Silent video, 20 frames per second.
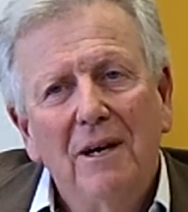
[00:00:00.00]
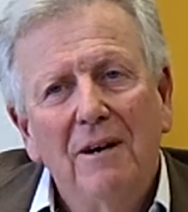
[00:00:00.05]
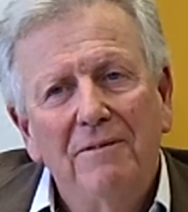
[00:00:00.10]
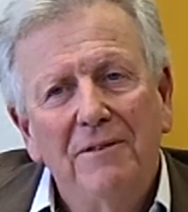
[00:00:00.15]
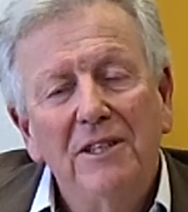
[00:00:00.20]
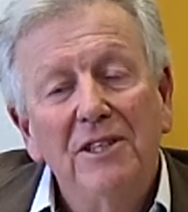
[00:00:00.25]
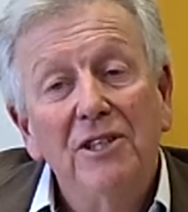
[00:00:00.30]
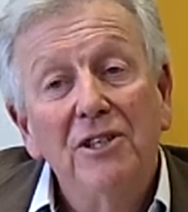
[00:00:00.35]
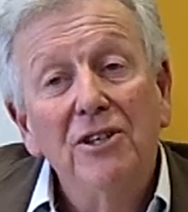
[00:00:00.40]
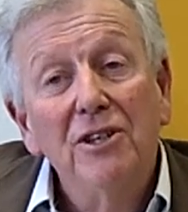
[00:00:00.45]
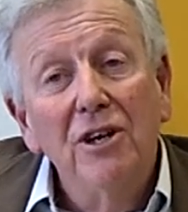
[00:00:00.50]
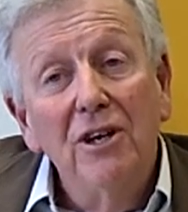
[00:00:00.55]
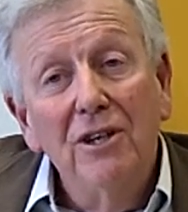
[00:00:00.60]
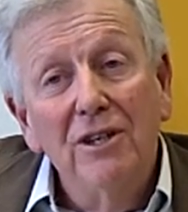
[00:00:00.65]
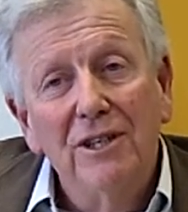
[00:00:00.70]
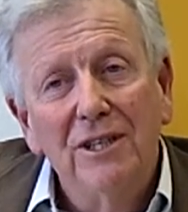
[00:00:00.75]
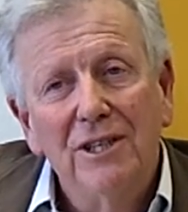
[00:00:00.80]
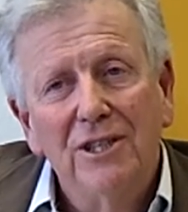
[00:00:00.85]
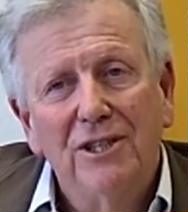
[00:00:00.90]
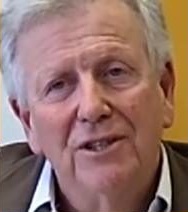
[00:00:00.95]
of his
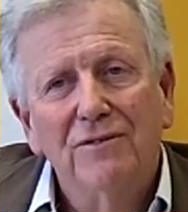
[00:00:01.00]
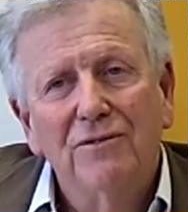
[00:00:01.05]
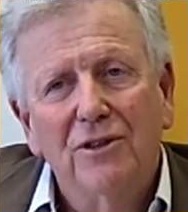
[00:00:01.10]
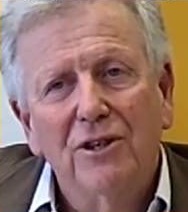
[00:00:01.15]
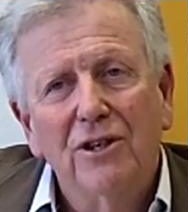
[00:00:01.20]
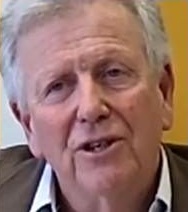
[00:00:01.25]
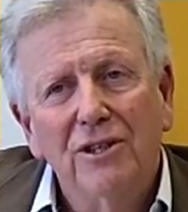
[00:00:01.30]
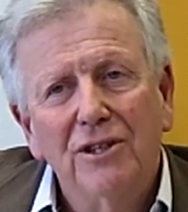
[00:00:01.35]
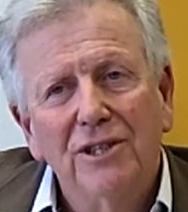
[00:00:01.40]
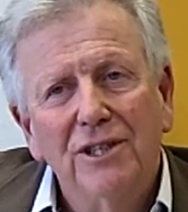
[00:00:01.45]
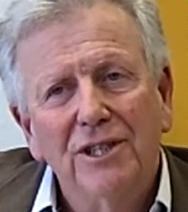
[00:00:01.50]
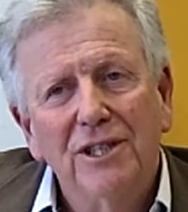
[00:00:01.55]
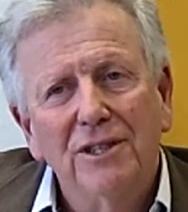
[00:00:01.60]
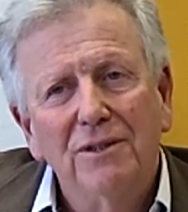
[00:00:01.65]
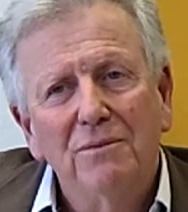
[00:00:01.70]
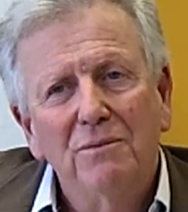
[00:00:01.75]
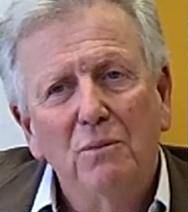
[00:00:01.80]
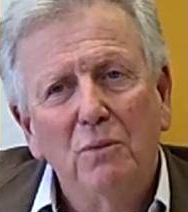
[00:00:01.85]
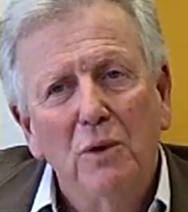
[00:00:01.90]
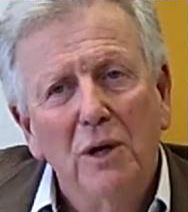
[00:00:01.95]
knowledge of
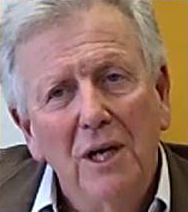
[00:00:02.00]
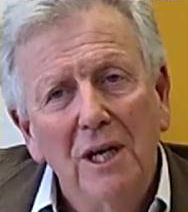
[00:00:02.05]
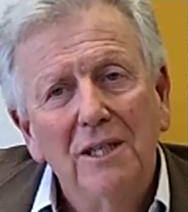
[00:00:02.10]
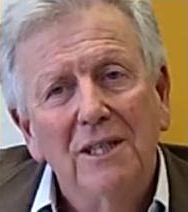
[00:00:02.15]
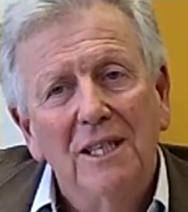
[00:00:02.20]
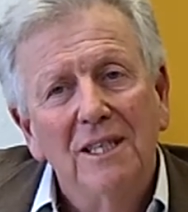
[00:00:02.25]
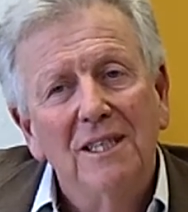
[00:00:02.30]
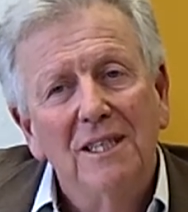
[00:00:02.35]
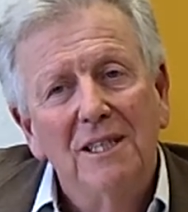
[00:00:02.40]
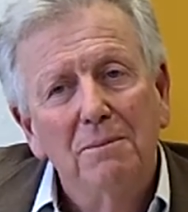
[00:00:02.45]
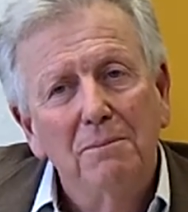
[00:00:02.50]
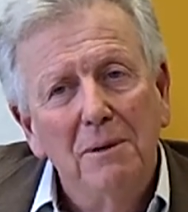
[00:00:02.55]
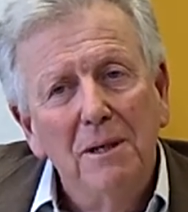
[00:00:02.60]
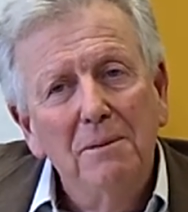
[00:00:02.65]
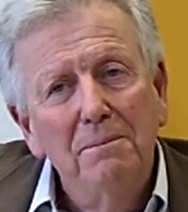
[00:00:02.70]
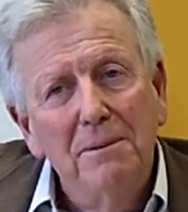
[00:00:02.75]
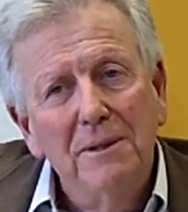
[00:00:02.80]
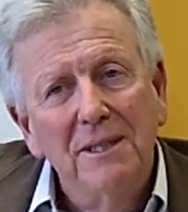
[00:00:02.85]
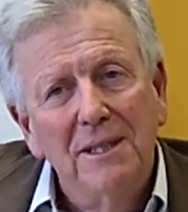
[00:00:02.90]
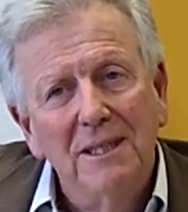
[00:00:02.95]
God's word and his
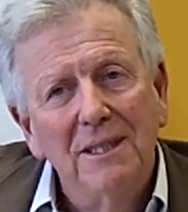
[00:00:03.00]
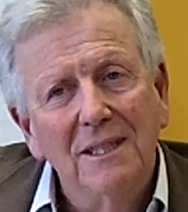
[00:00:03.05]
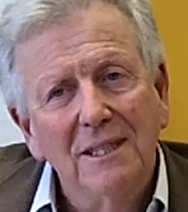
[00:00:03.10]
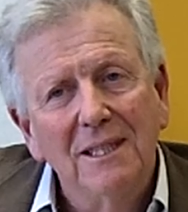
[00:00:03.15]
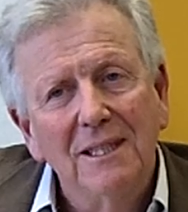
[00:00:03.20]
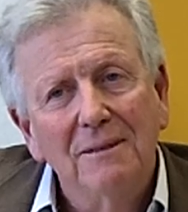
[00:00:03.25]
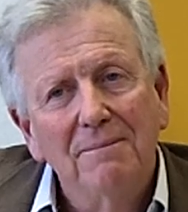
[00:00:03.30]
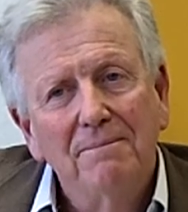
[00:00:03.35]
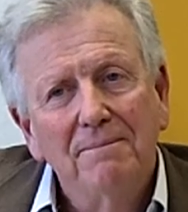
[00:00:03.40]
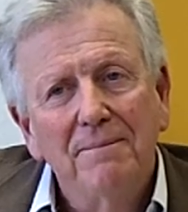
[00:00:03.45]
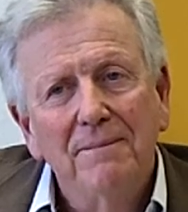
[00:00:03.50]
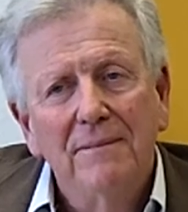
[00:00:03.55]
purposes.